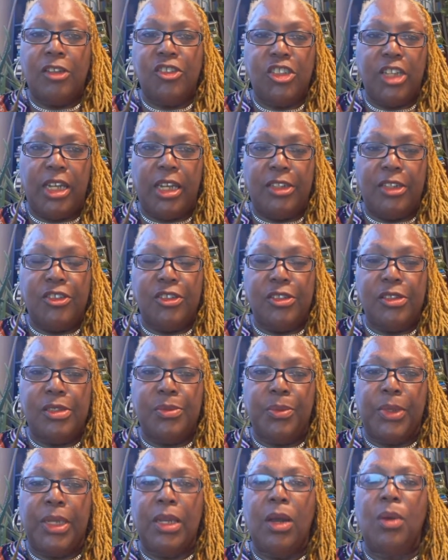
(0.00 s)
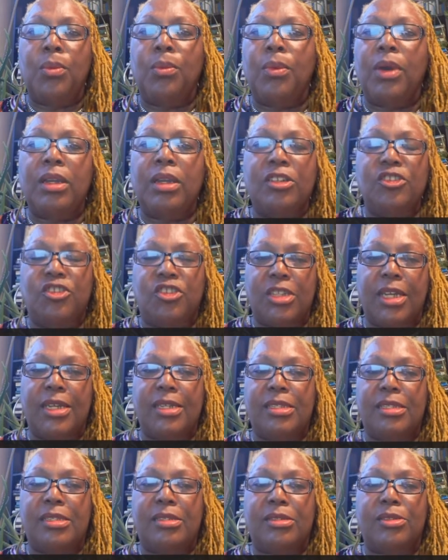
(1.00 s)
changes. We don't want to
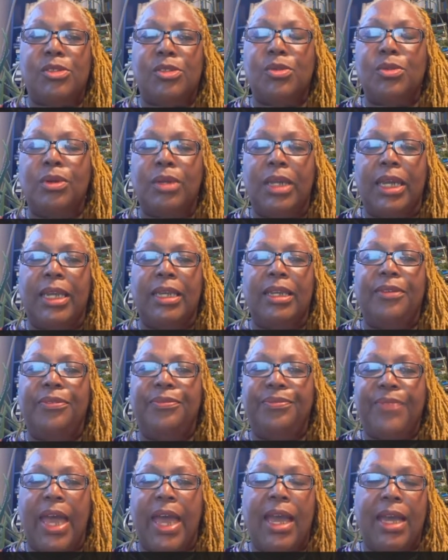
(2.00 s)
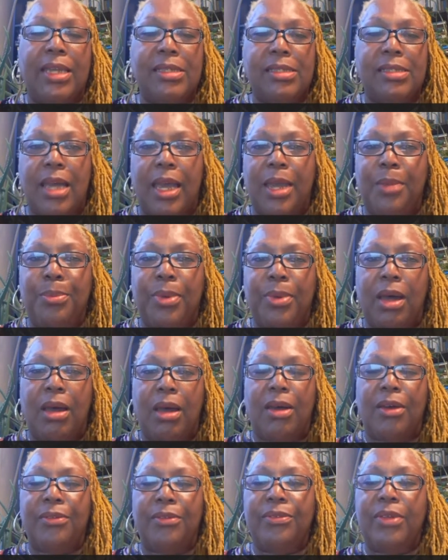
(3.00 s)
just do any fad type
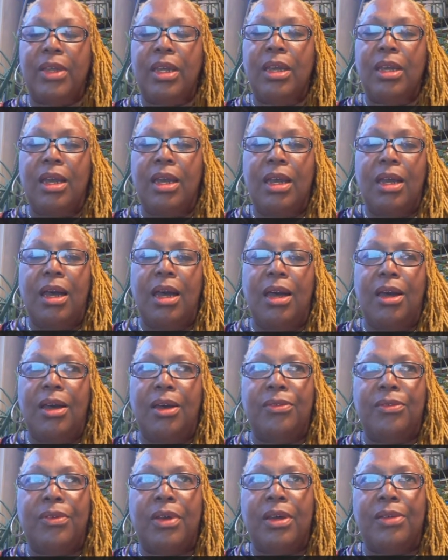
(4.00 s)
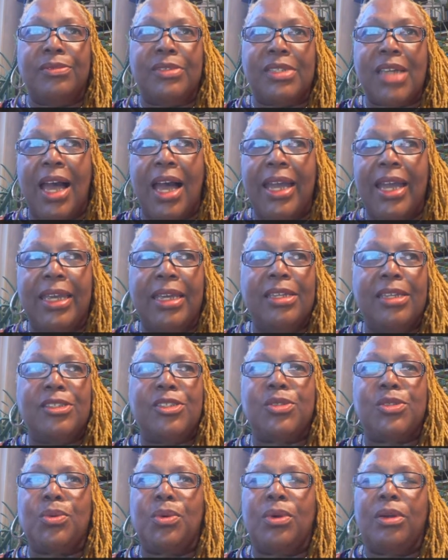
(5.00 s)
of, of, of
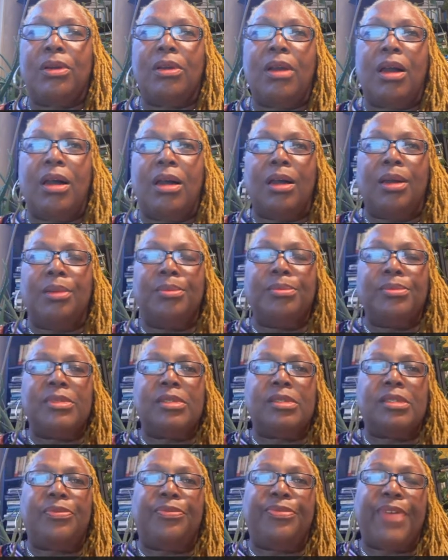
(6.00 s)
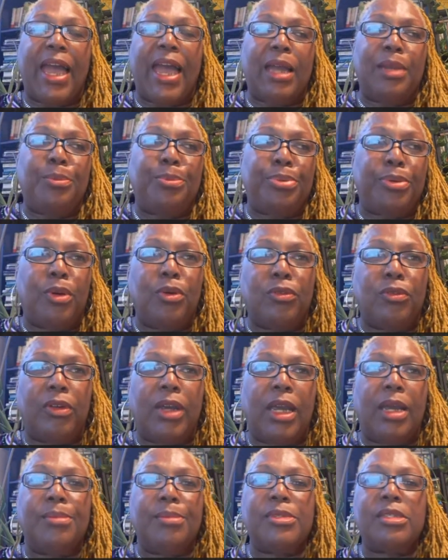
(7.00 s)
diets or um, fad
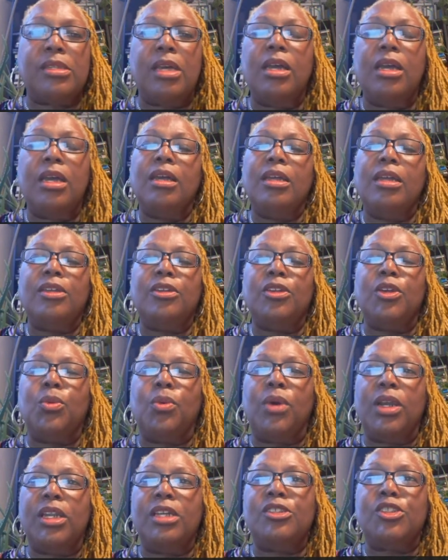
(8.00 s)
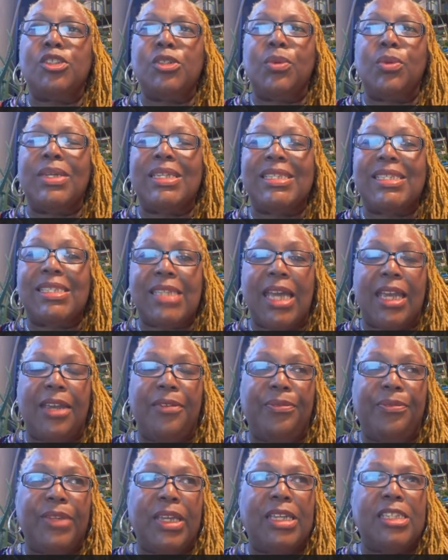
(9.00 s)
programs. You want to do it
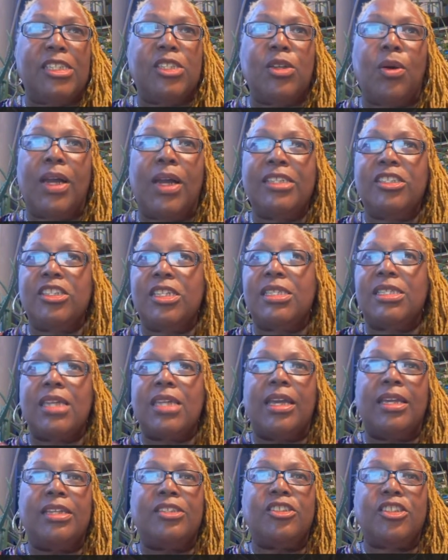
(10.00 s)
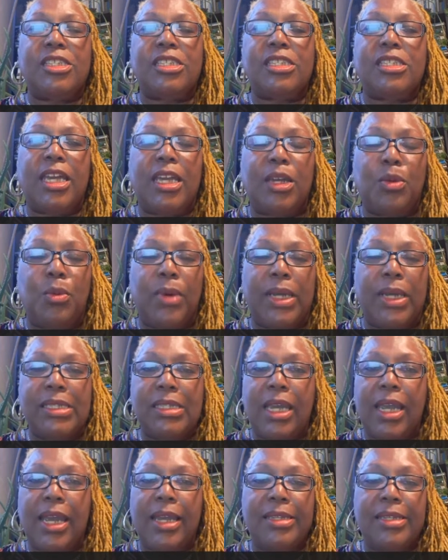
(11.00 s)
safely. So I just say, just take one
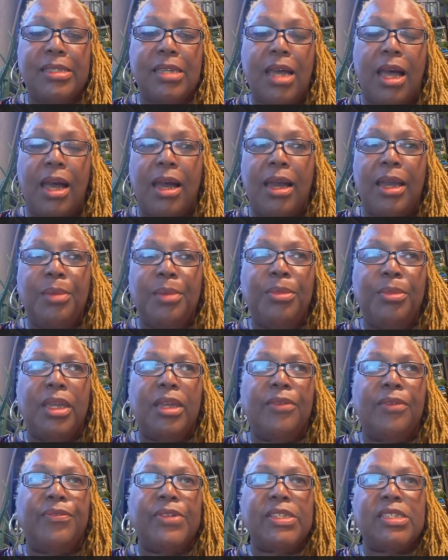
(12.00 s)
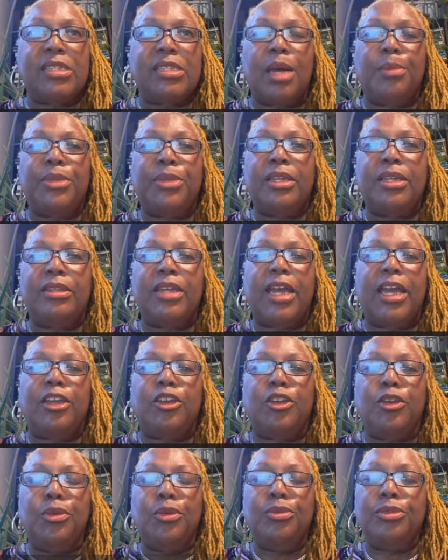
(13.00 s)
day at a time. If it's something
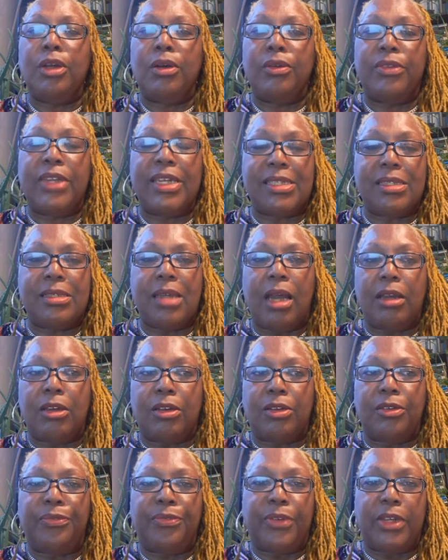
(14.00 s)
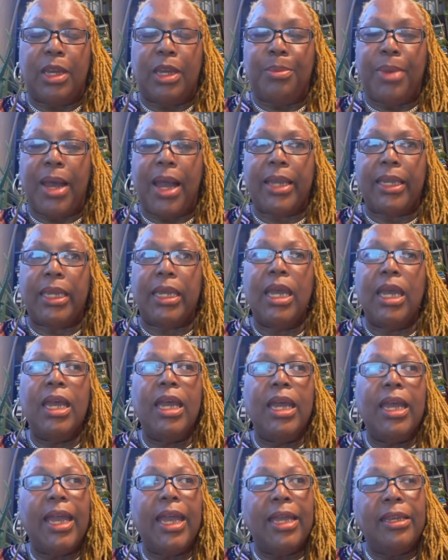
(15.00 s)
that you know that's not good for your body.
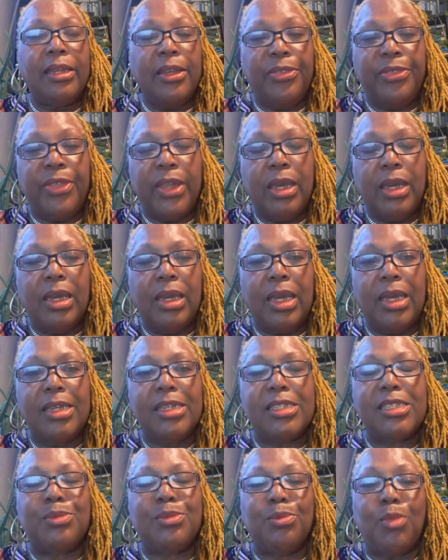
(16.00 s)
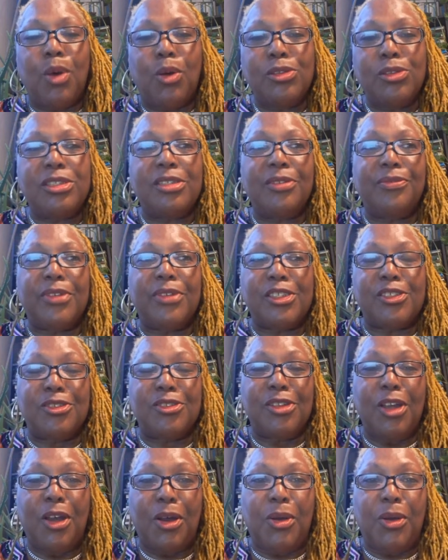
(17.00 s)
And the thing is, most of us
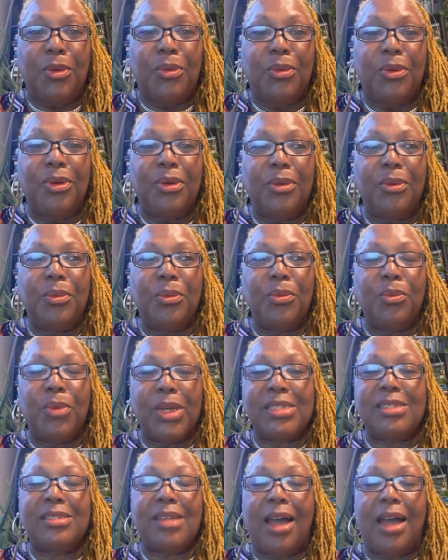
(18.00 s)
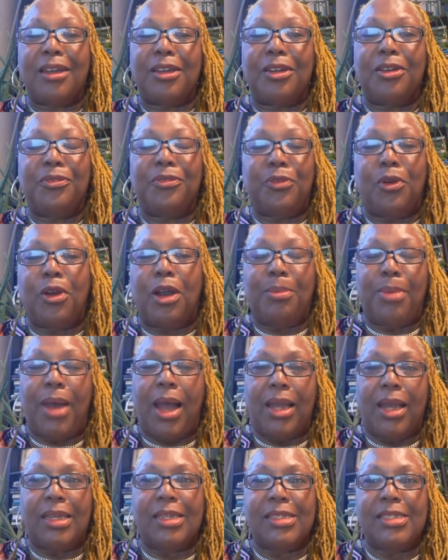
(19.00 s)
know what's not good for our
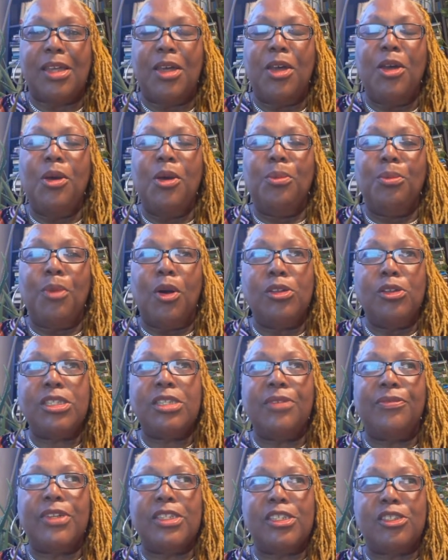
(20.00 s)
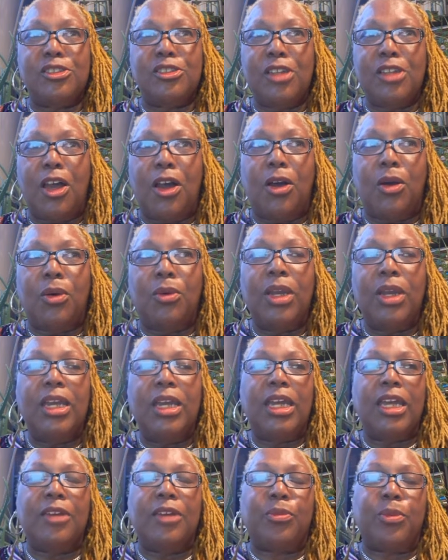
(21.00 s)
bodies. Most oh, of yeah. us know
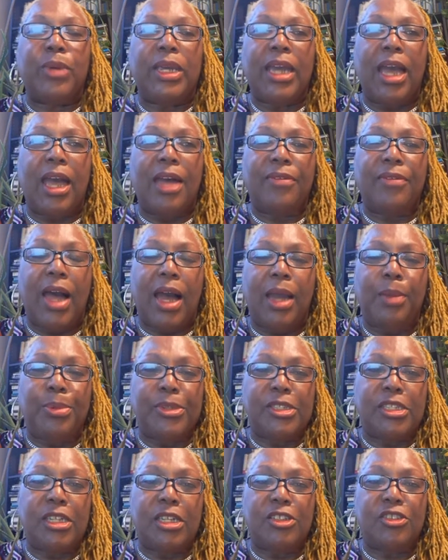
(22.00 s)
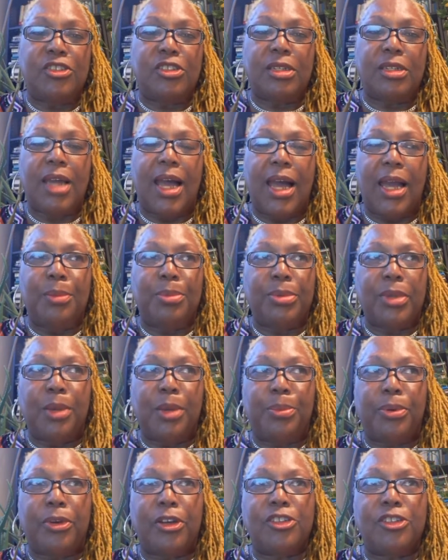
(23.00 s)
if we have hypertension, high
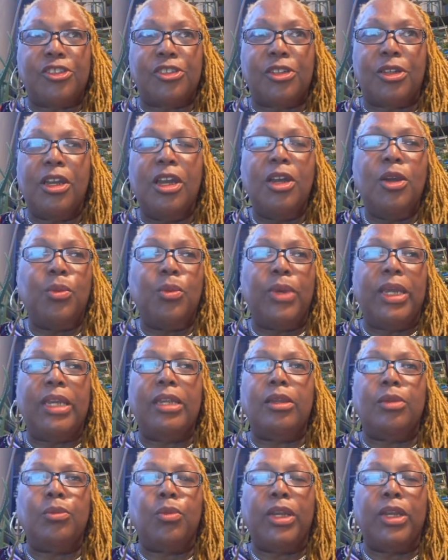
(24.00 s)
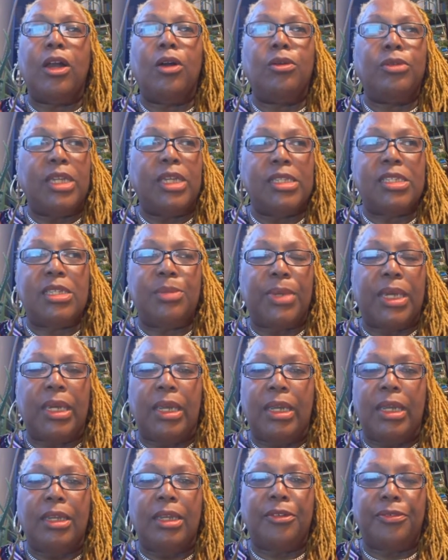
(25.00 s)
blood pressure, we, we don't need to be
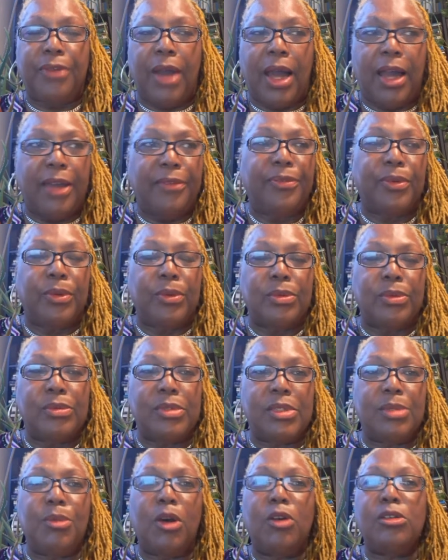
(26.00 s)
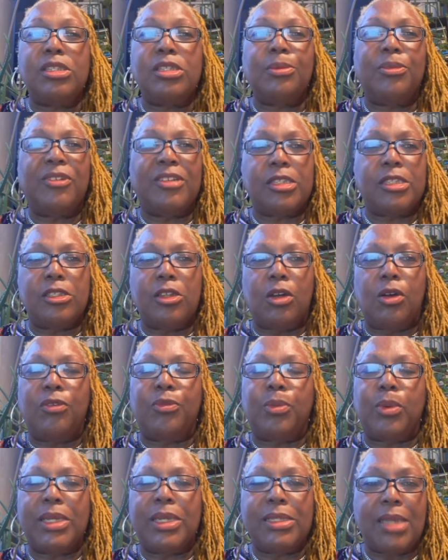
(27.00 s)
eating fried foods. Most of us know if
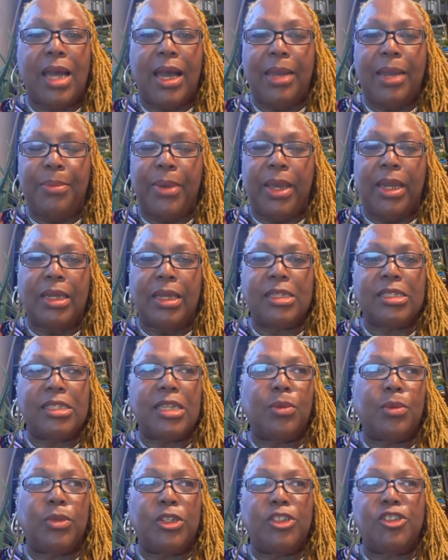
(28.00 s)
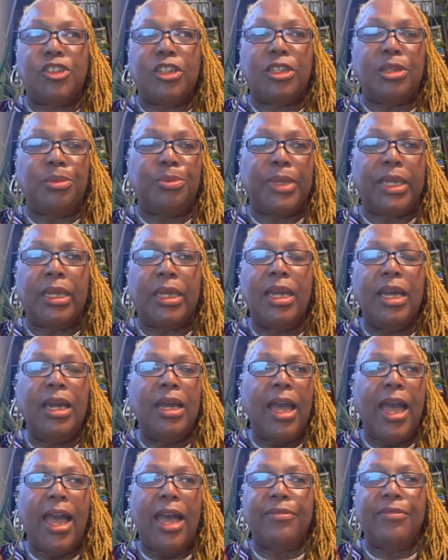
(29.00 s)
we're diabetics that we shouldn't be
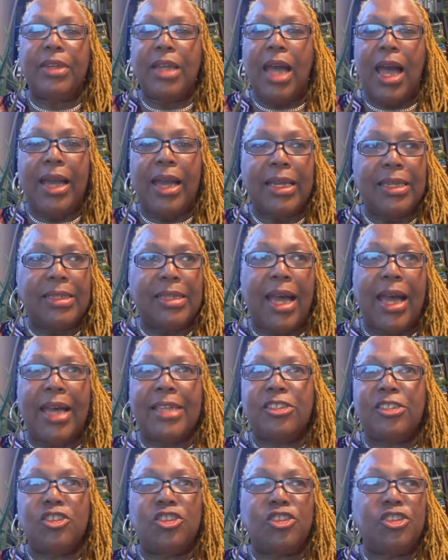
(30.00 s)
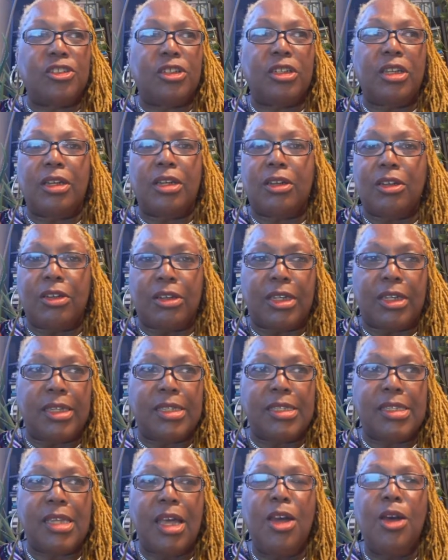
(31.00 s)
having Haagen-Dazs and sugar and
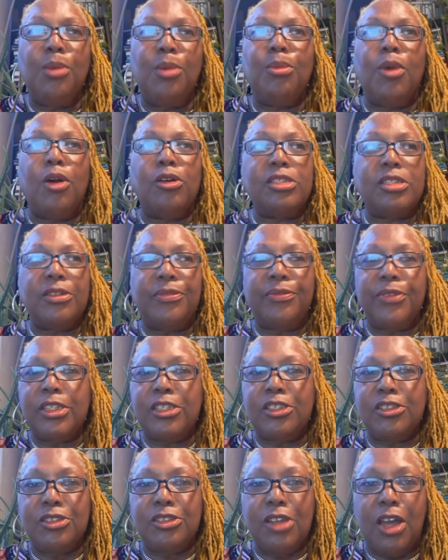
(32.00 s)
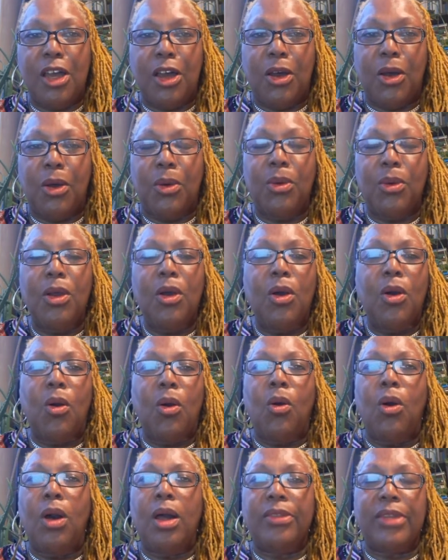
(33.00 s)
cookies. Most of us know
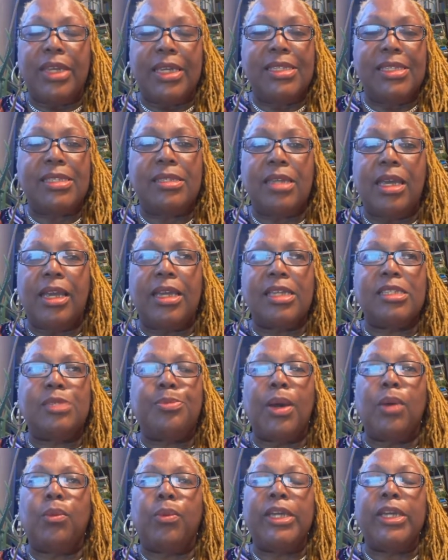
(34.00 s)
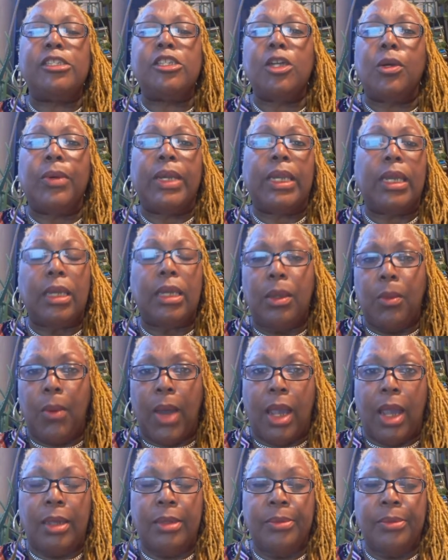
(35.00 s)
all these things, but we do it anyway.